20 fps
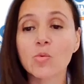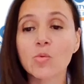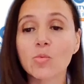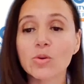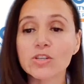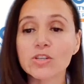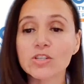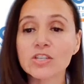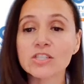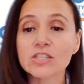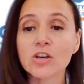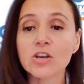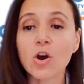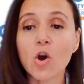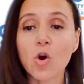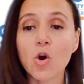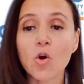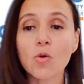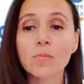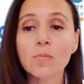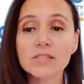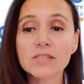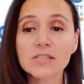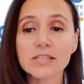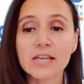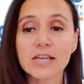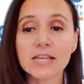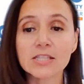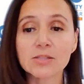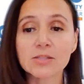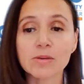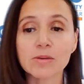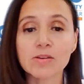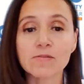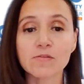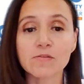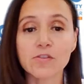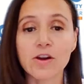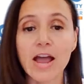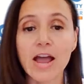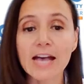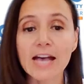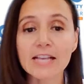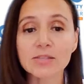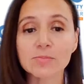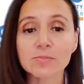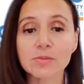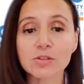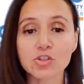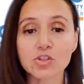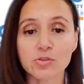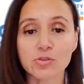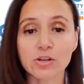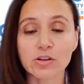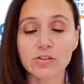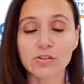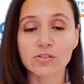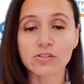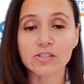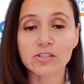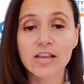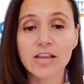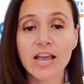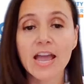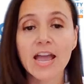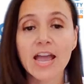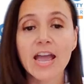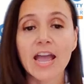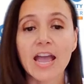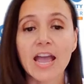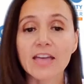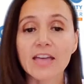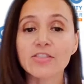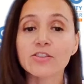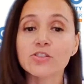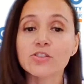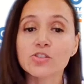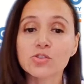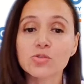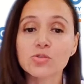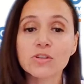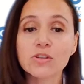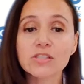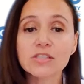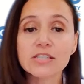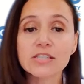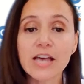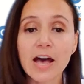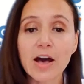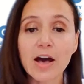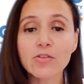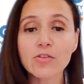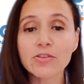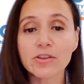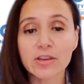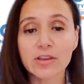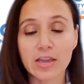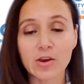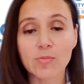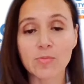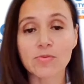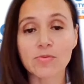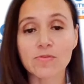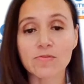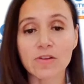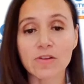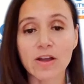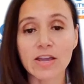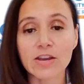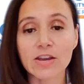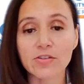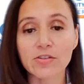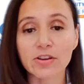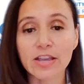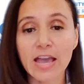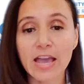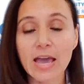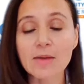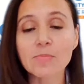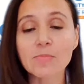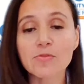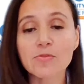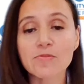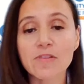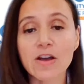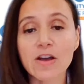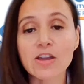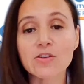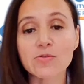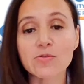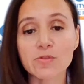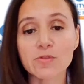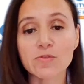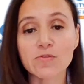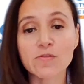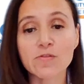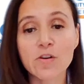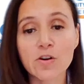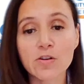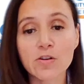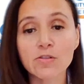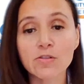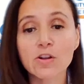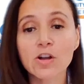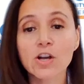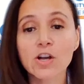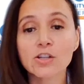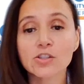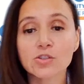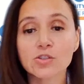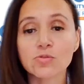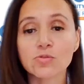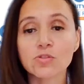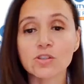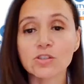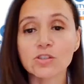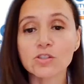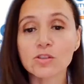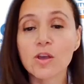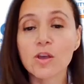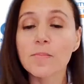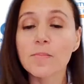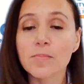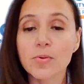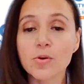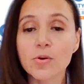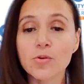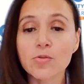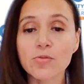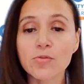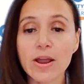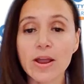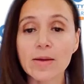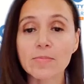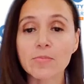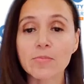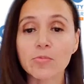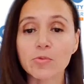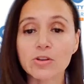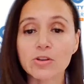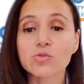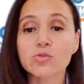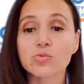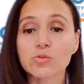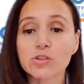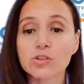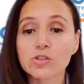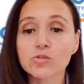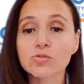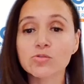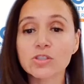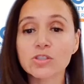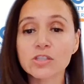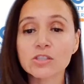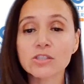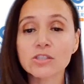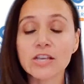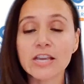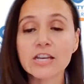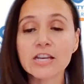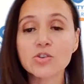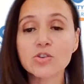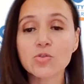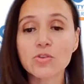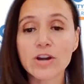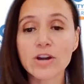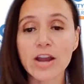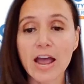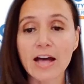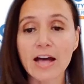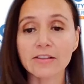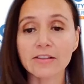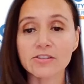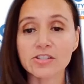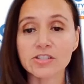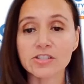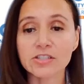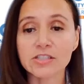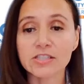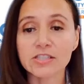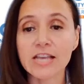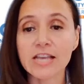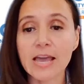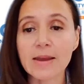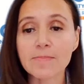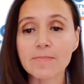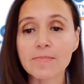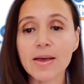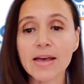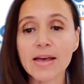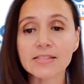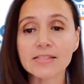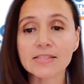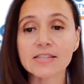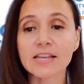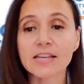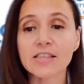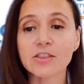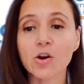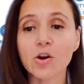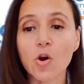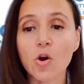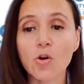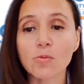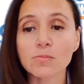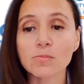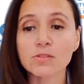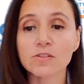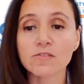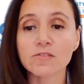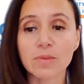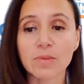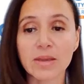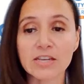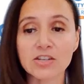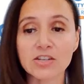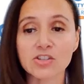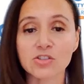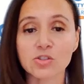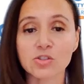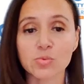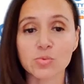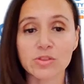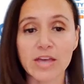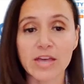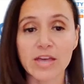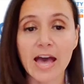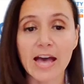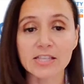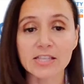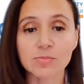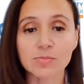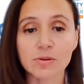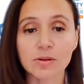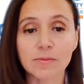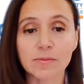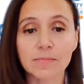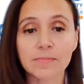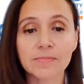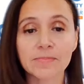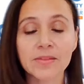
which is a home assessment for asthma triggers. And the student's healthcare provider can provide a referral to this program, which reduces indoor allergens and pests in the homes of patients with asthma.